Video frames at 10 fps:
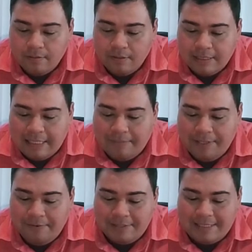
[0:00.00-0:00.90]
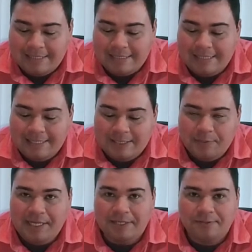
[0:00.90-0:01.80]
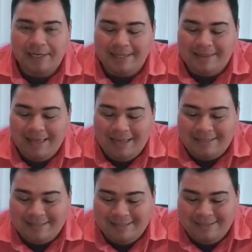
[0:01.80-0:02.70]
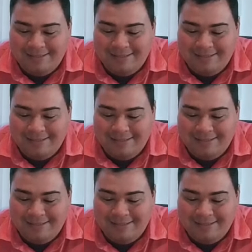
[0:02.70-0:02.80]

Celebrity Cruiser says, nice squeaky train. Thanks.